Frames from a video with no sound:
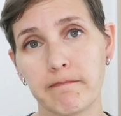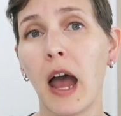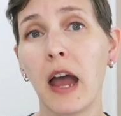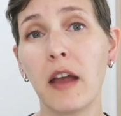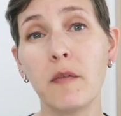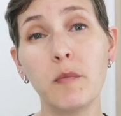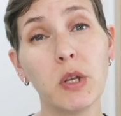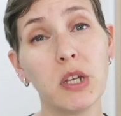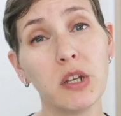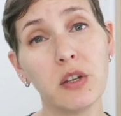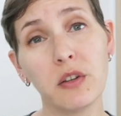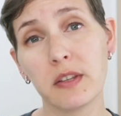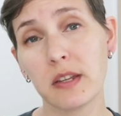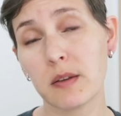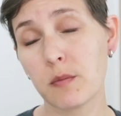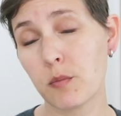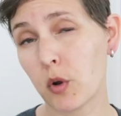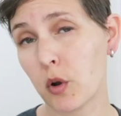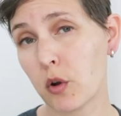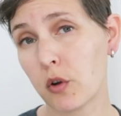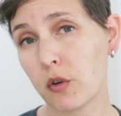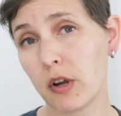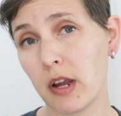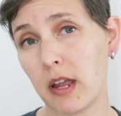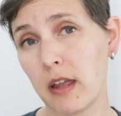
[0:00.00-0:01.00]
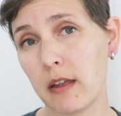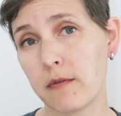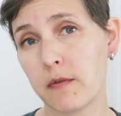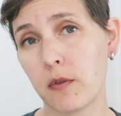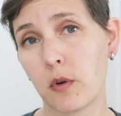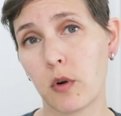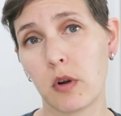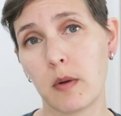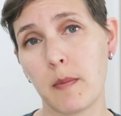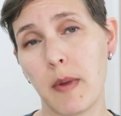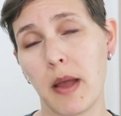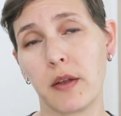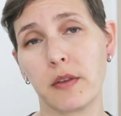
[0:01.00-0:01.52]
I've been using Procreate
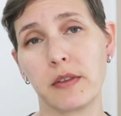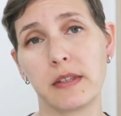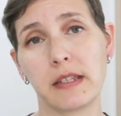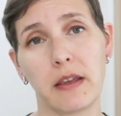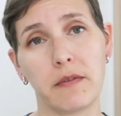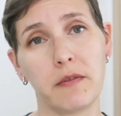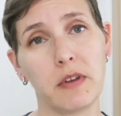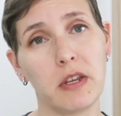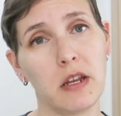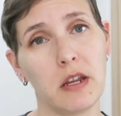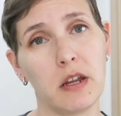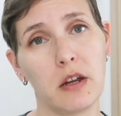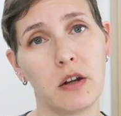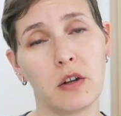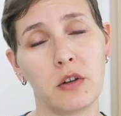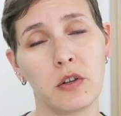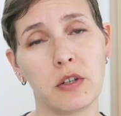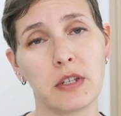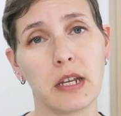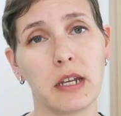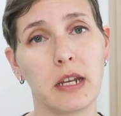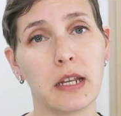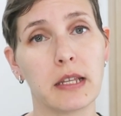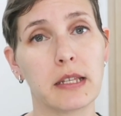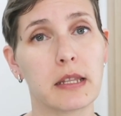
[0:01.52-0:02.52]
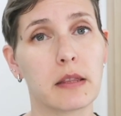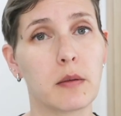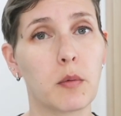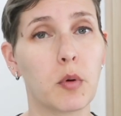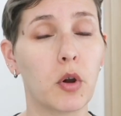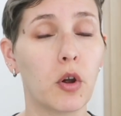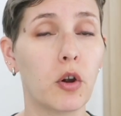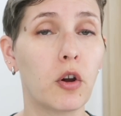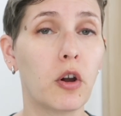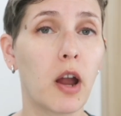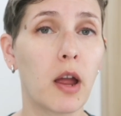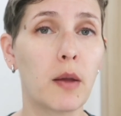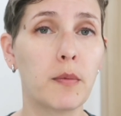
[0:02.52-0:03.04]
for about 7 years, and it's the
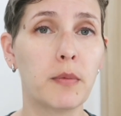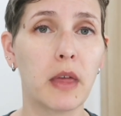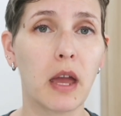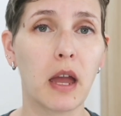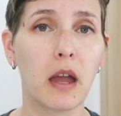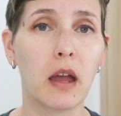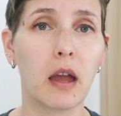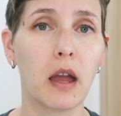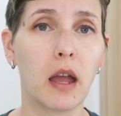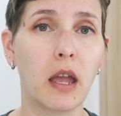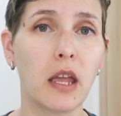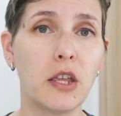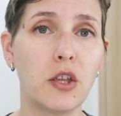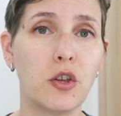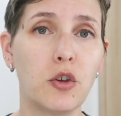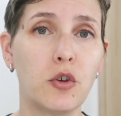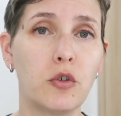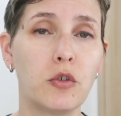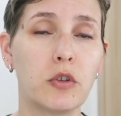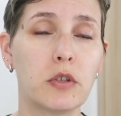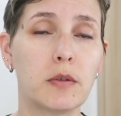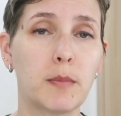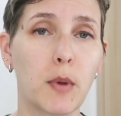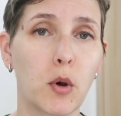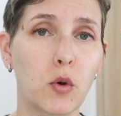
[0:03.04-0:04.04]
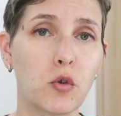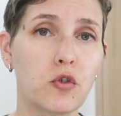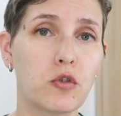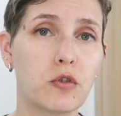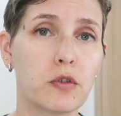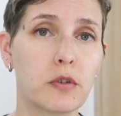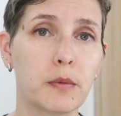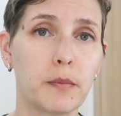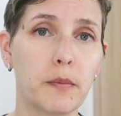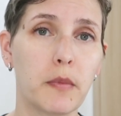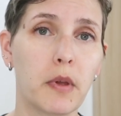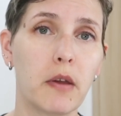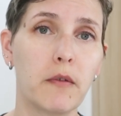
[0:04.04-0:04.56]
program that I use
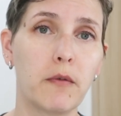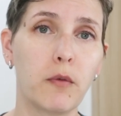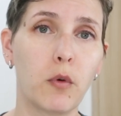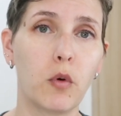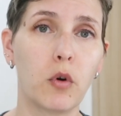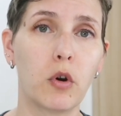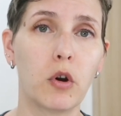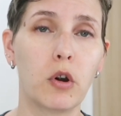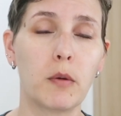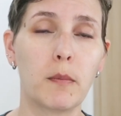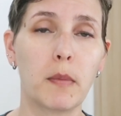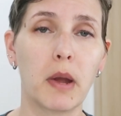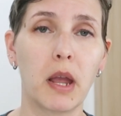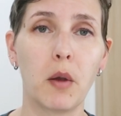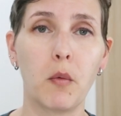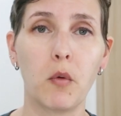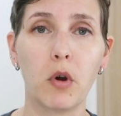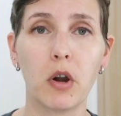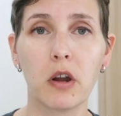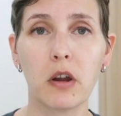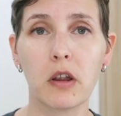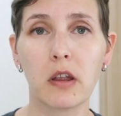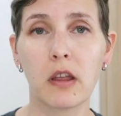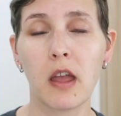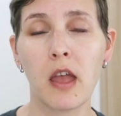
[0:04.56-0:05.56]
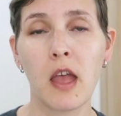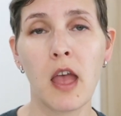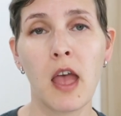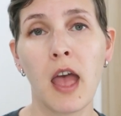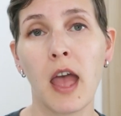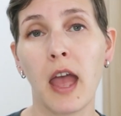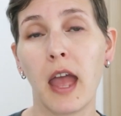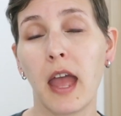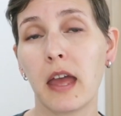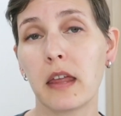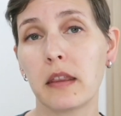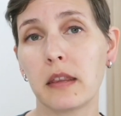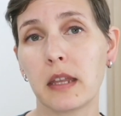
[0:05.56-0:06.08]
most for my work,
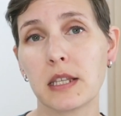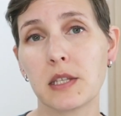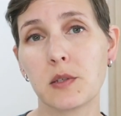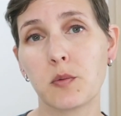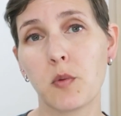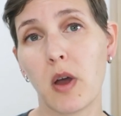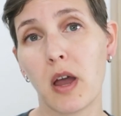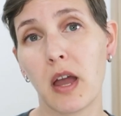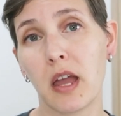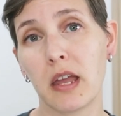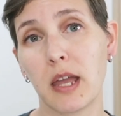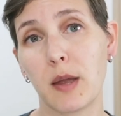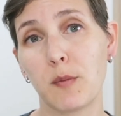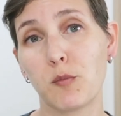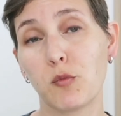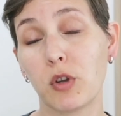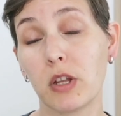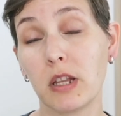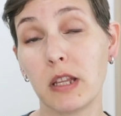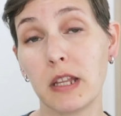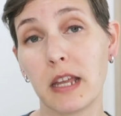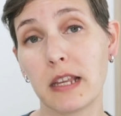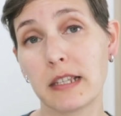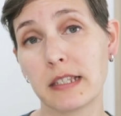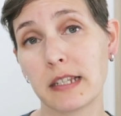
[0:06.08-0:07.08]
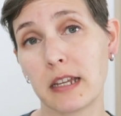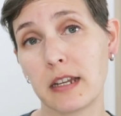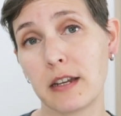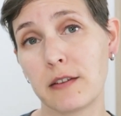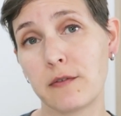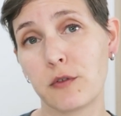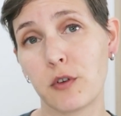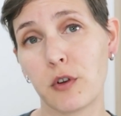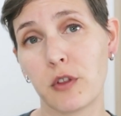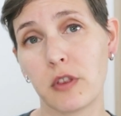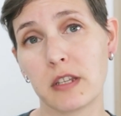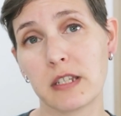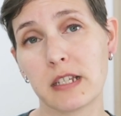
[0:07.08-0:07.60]
and that's why I'm really excited
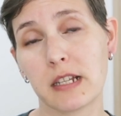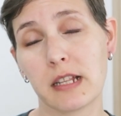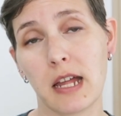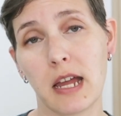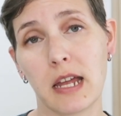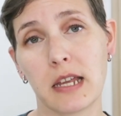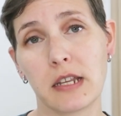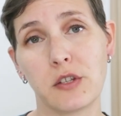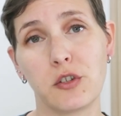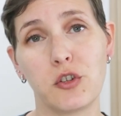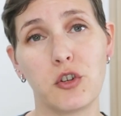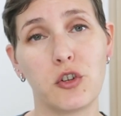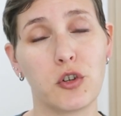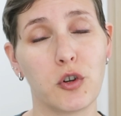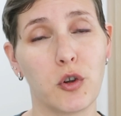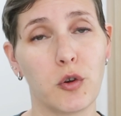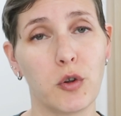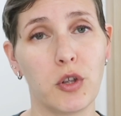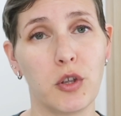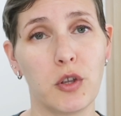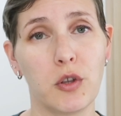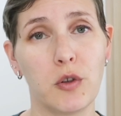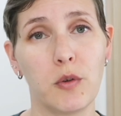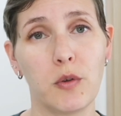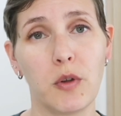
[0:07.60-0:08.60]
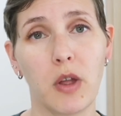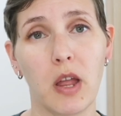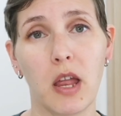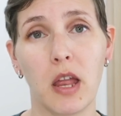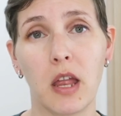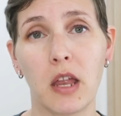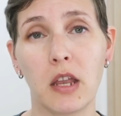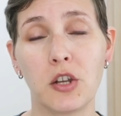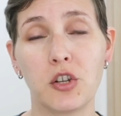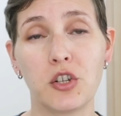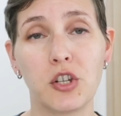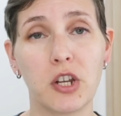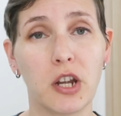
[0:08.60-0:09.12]
for this class to show you
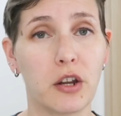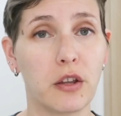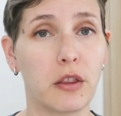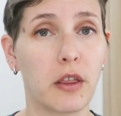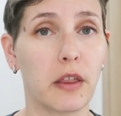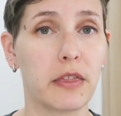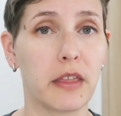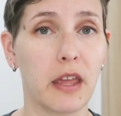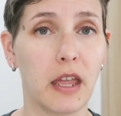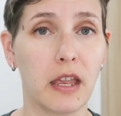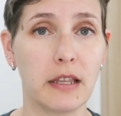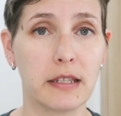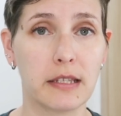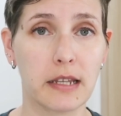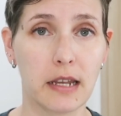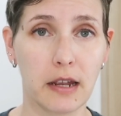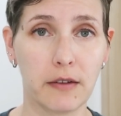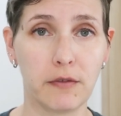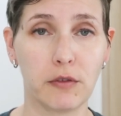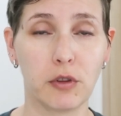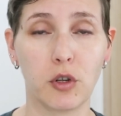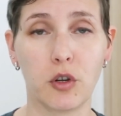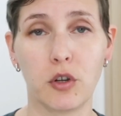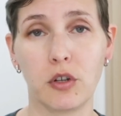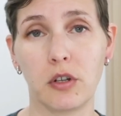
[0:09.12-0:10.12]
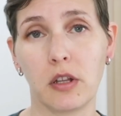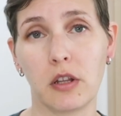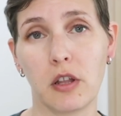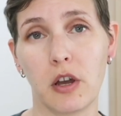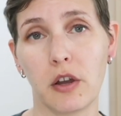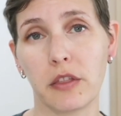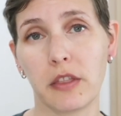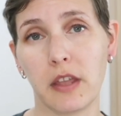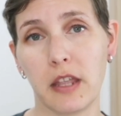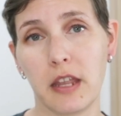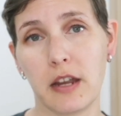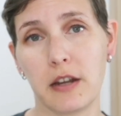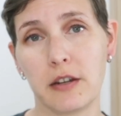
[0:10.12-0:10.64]
and share the things that I've learned
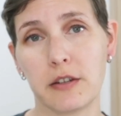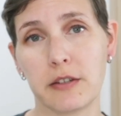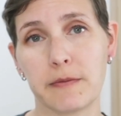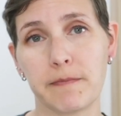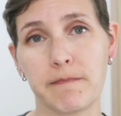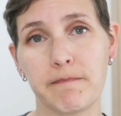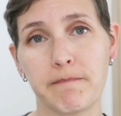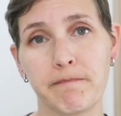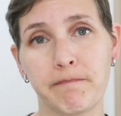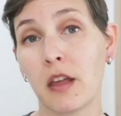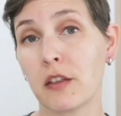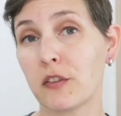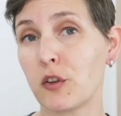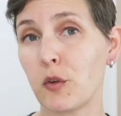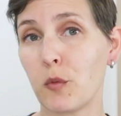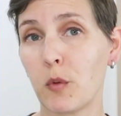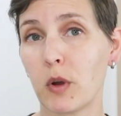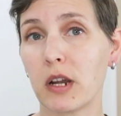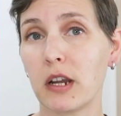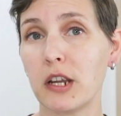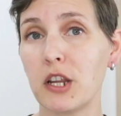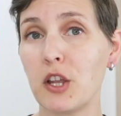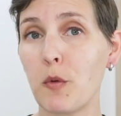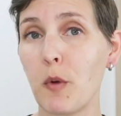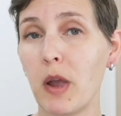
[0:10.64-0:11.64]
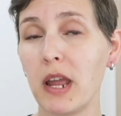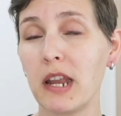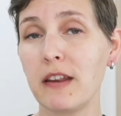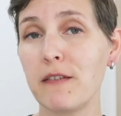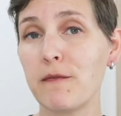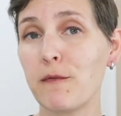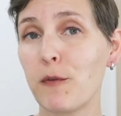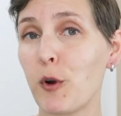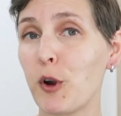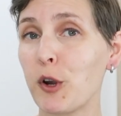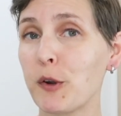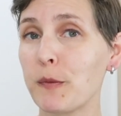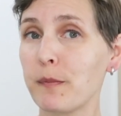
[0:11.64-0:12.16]
along the years. So what are you waiting
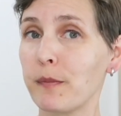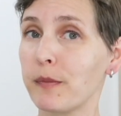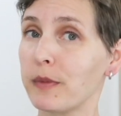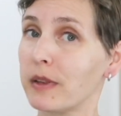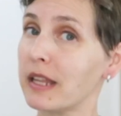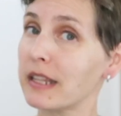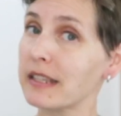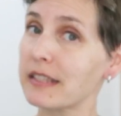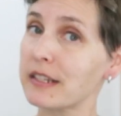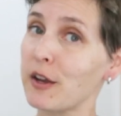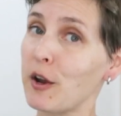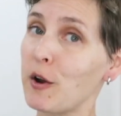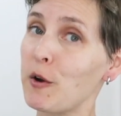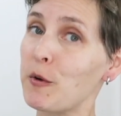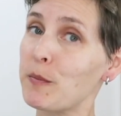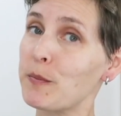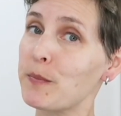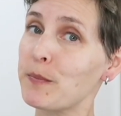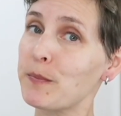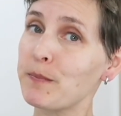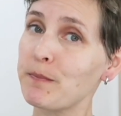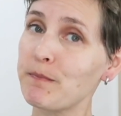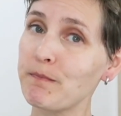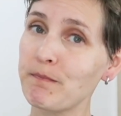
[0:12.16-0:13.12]
for? Let's go!